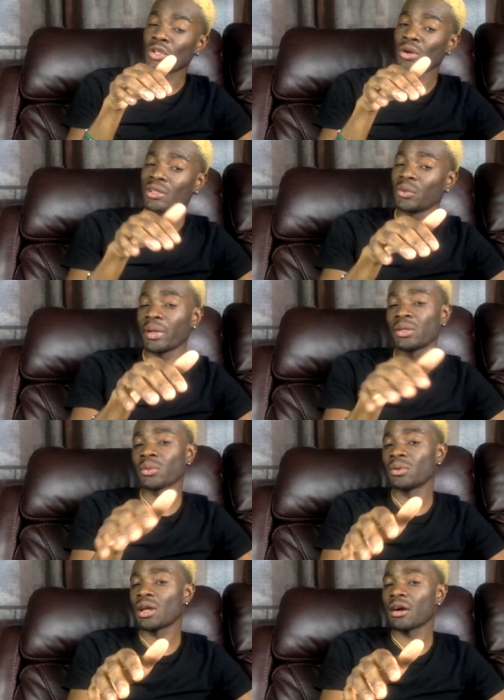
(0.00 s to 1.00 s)
you don't want to wait
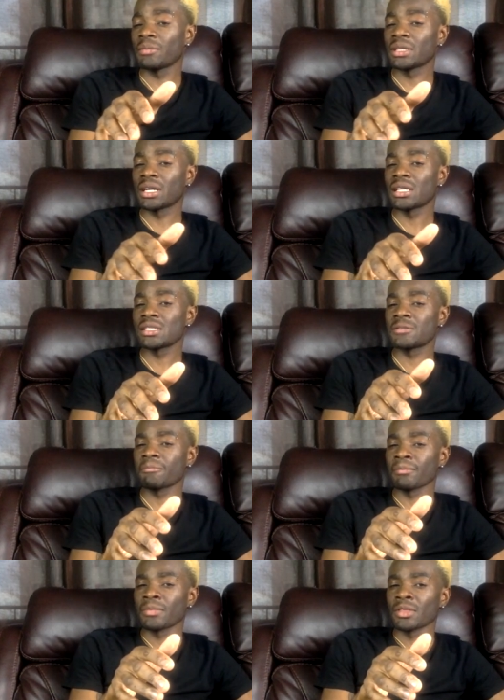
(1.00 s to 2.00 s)
too long because
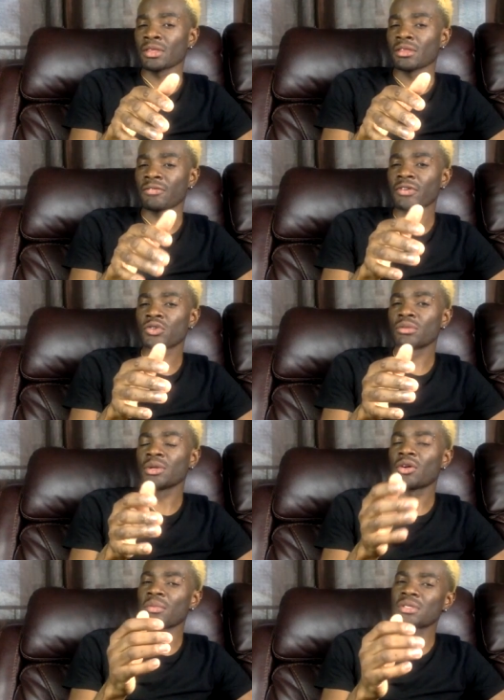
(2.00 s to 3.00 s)
the fish will
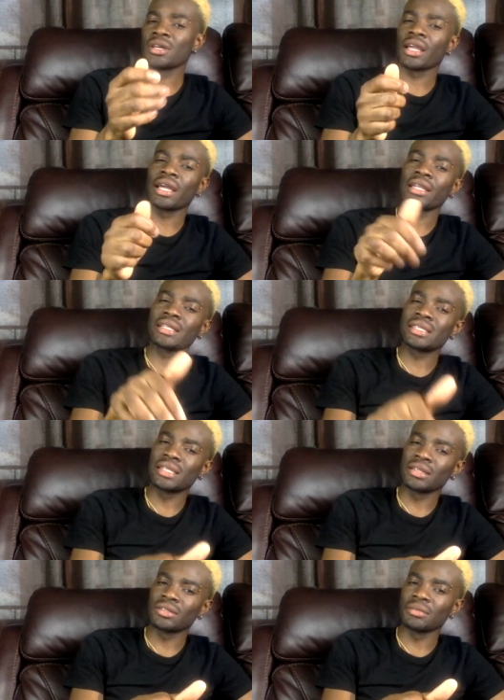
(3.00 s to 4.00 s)
become soggy and then
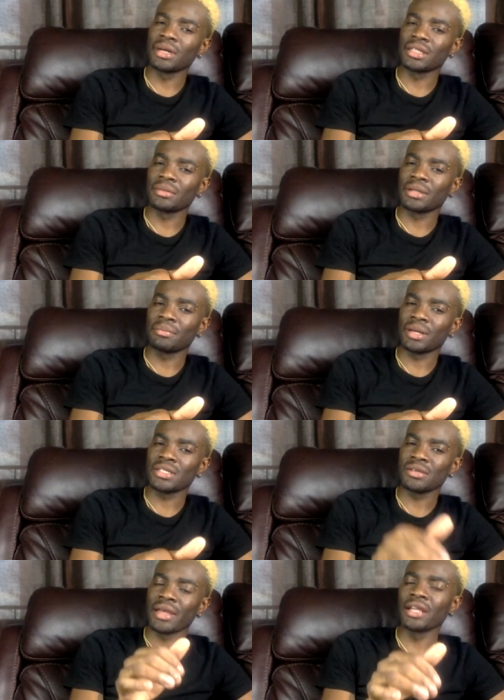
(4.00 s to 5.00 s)
stick to the bottom of the pan.
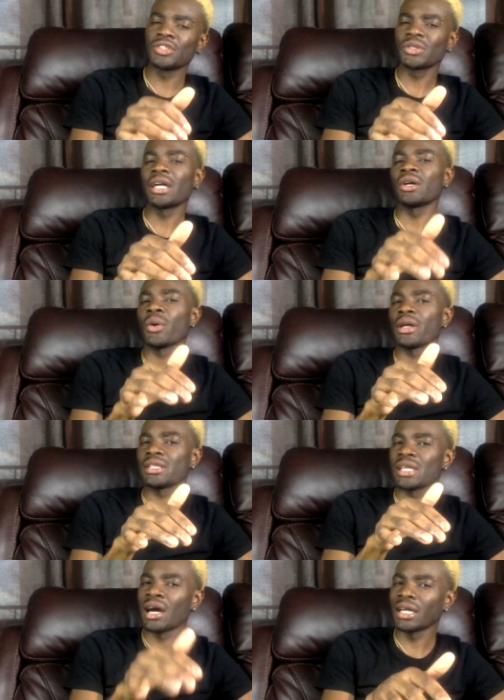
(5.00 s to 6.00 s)
So ensure that the oil
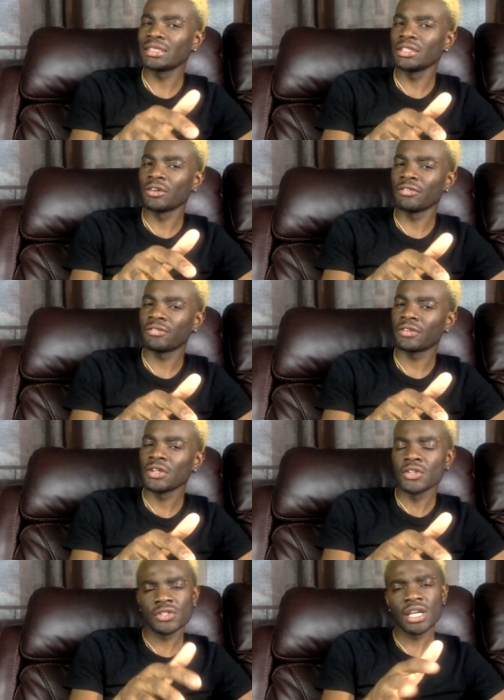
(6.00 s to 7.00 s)
is hot enough.
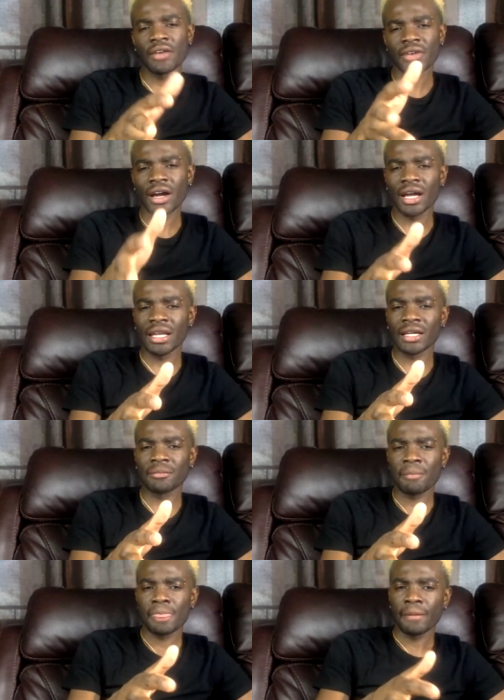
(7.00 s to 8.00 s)
So you have the oil
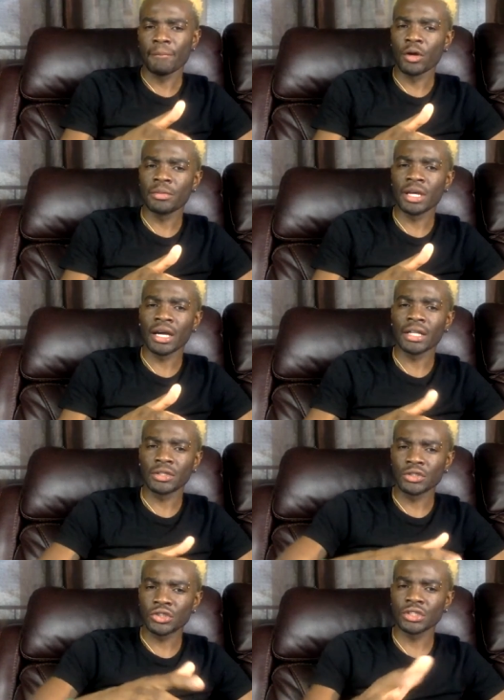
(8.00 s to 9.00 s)
at bring up the oil
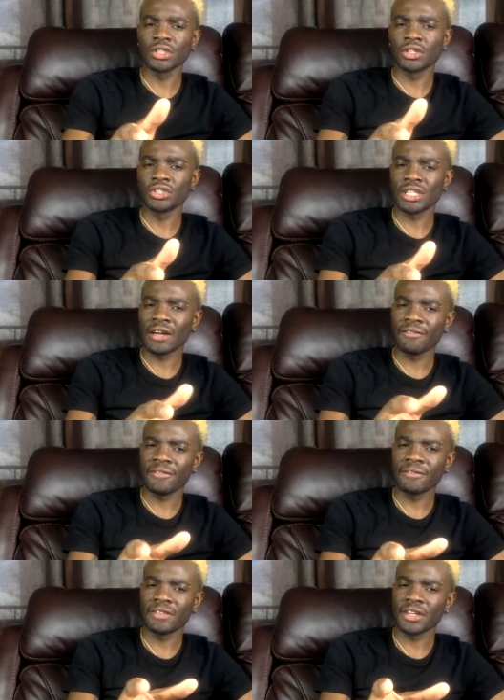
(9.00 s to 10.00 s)
to
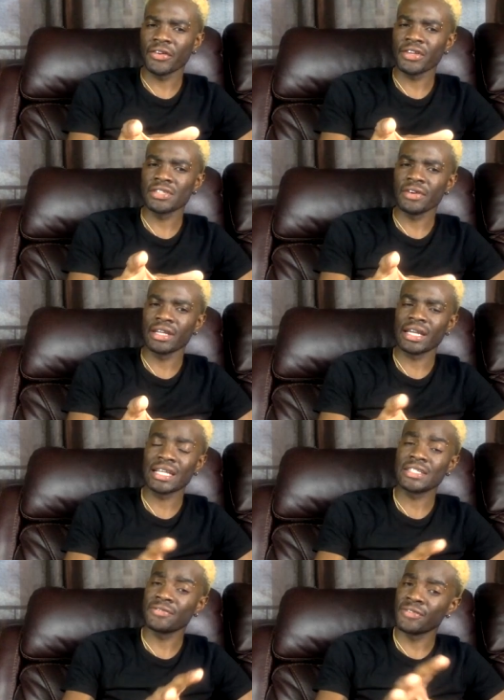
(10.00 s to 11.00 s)
350 degrees
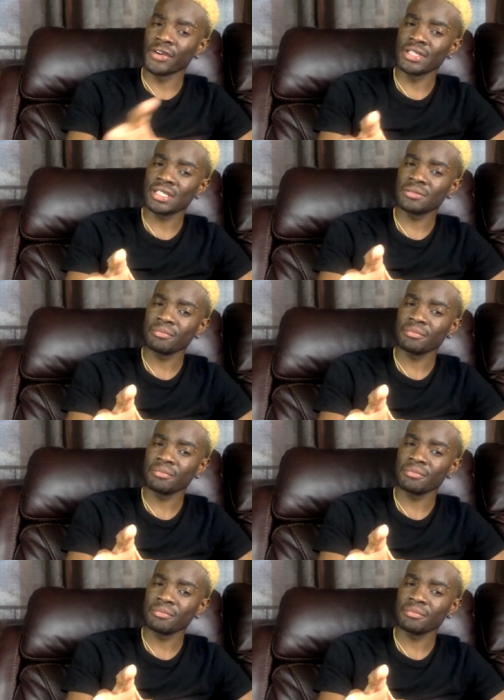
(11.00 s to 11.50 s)
Fahrenheit first.